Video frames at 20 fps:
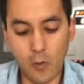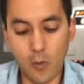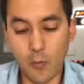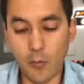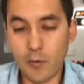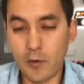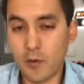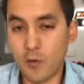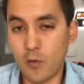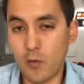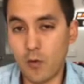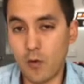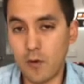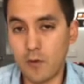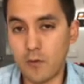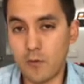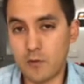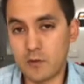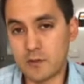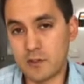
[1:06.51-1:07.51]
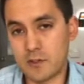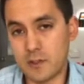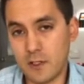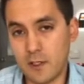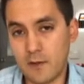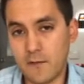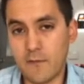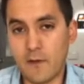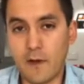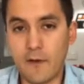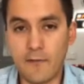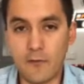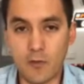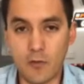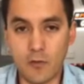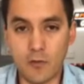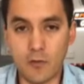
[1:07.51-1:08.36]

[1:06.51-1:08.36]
OBD1, which is 95 and